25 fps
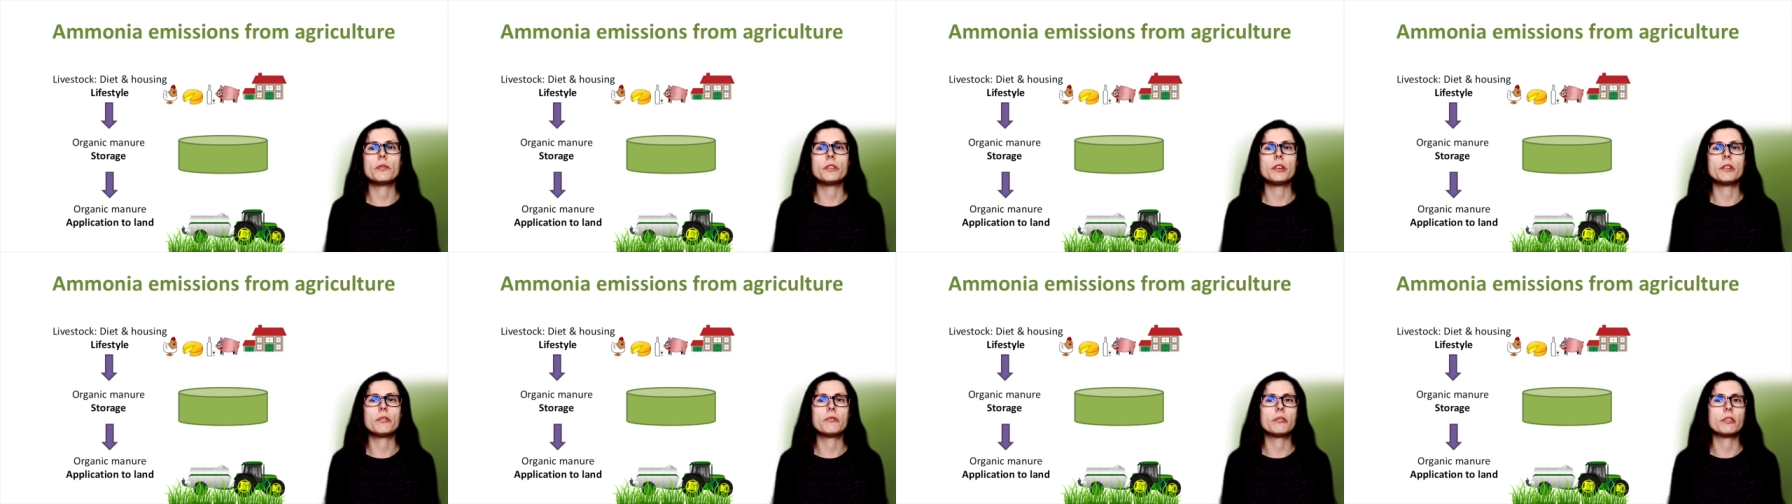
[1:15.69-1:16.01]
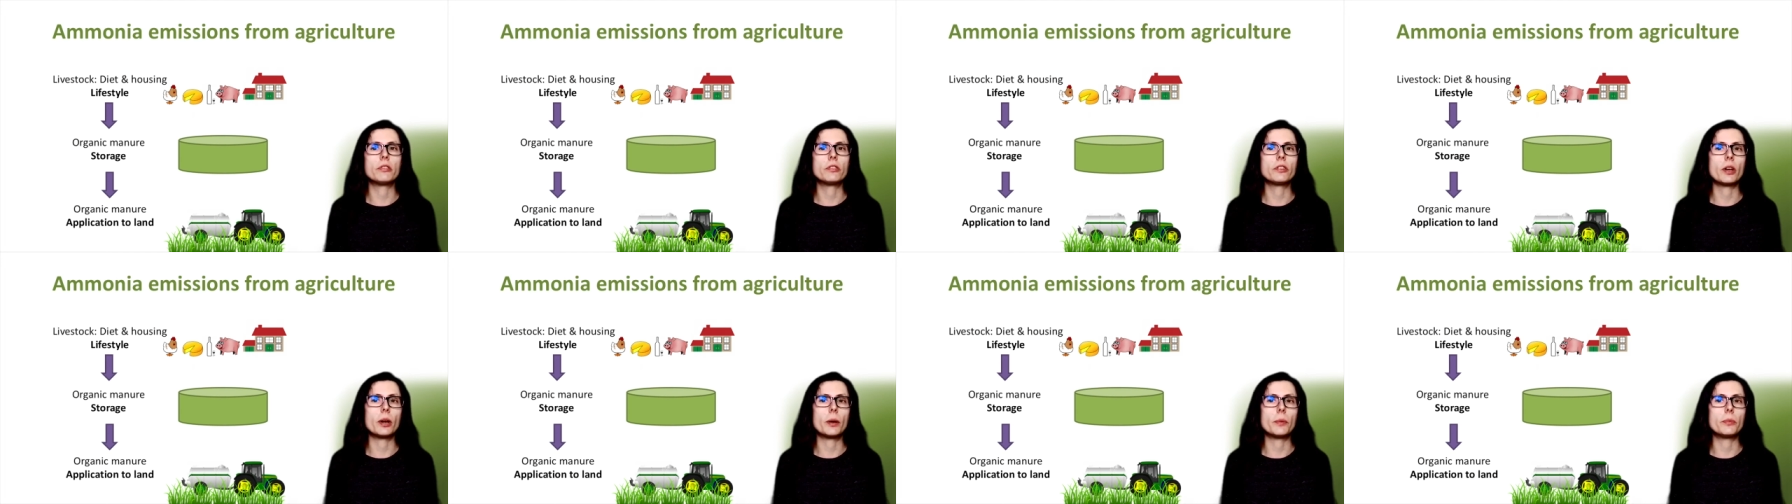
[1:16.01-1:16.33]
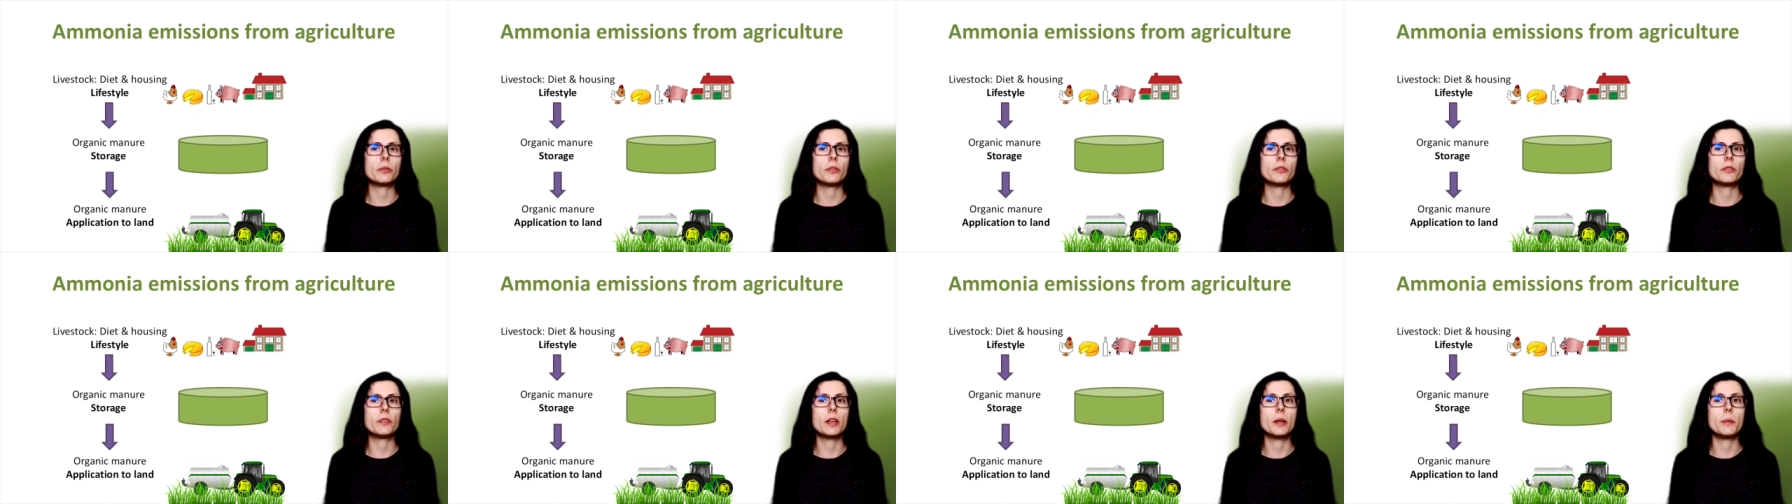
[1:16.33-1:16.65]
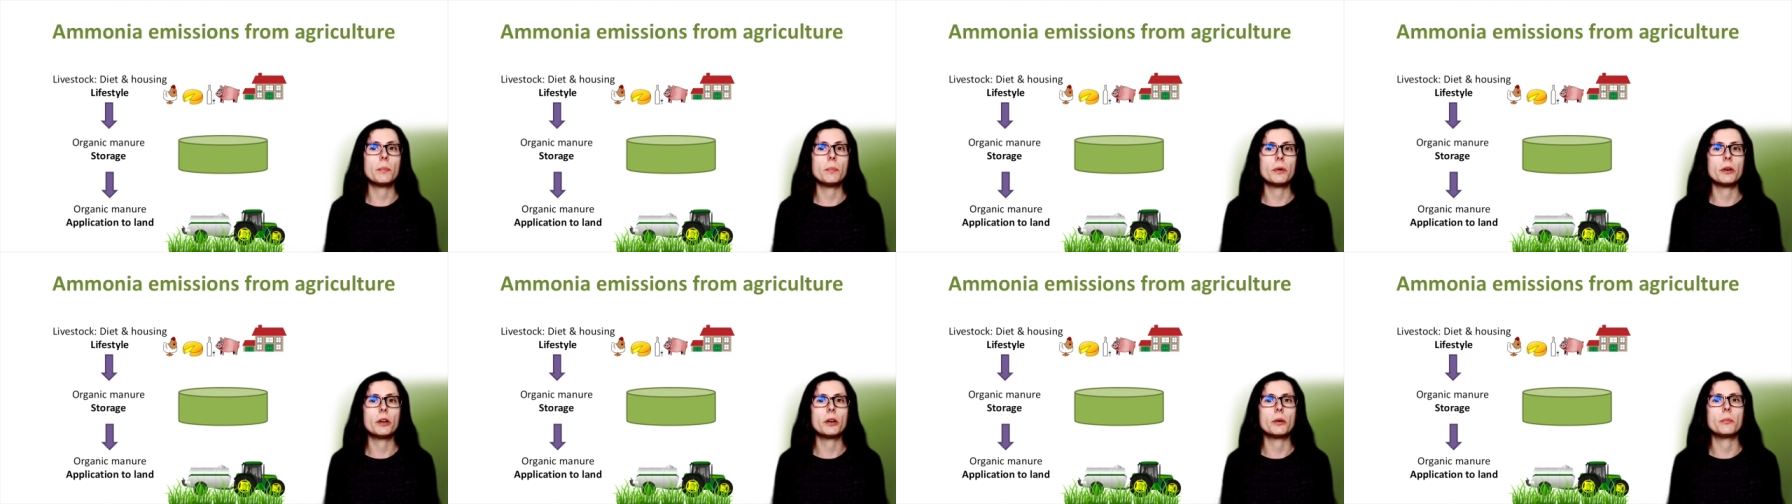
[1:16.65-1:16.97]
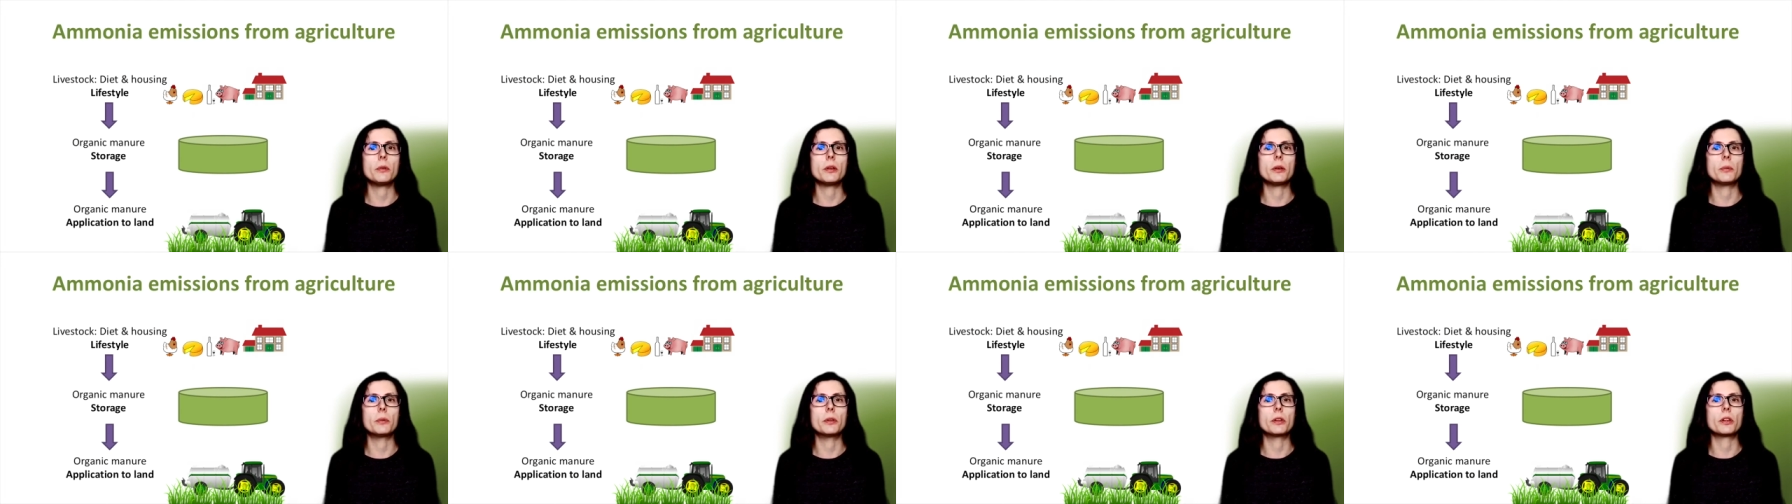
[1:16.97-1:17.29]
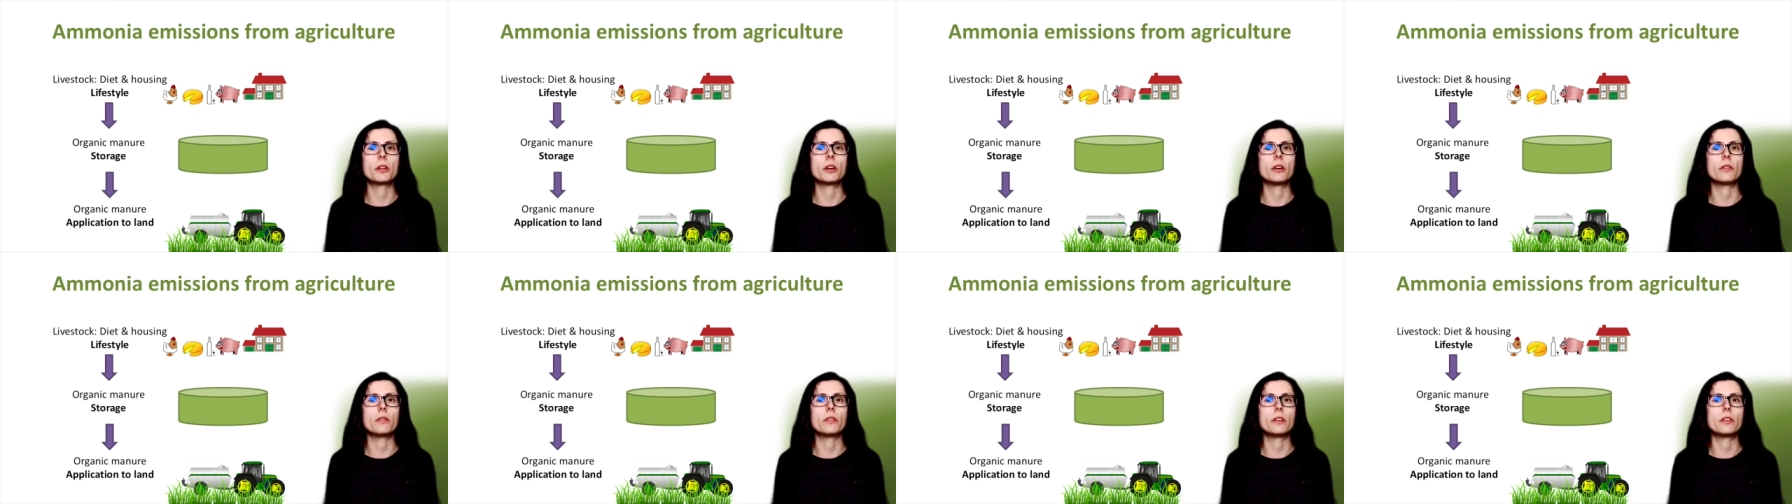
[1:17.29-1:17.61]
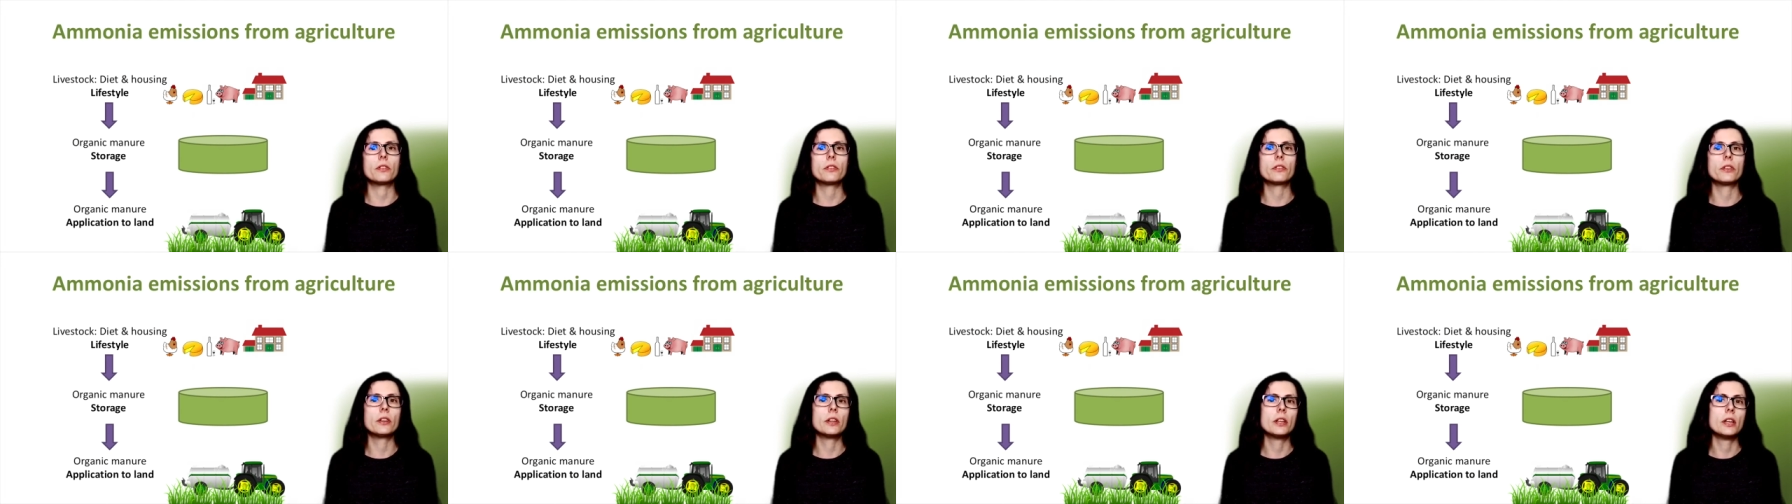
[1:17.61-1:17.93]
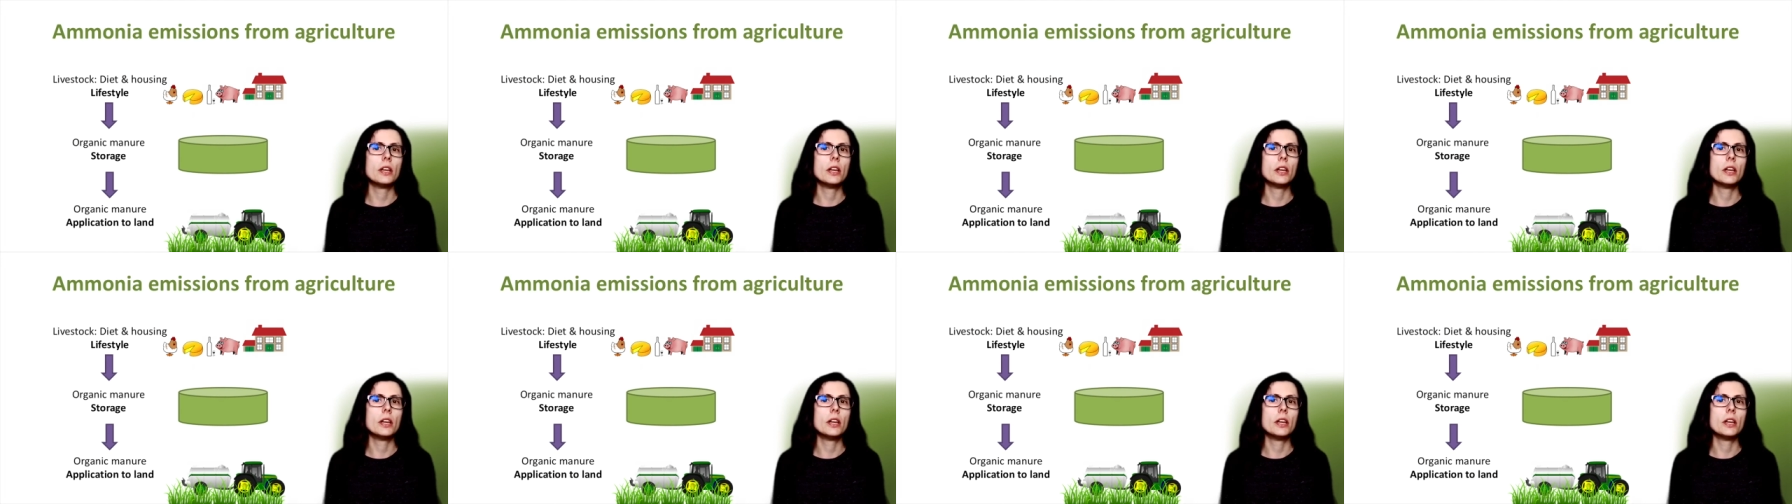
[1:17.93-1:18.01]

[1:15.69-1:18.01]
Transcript: different types of impermeable covers.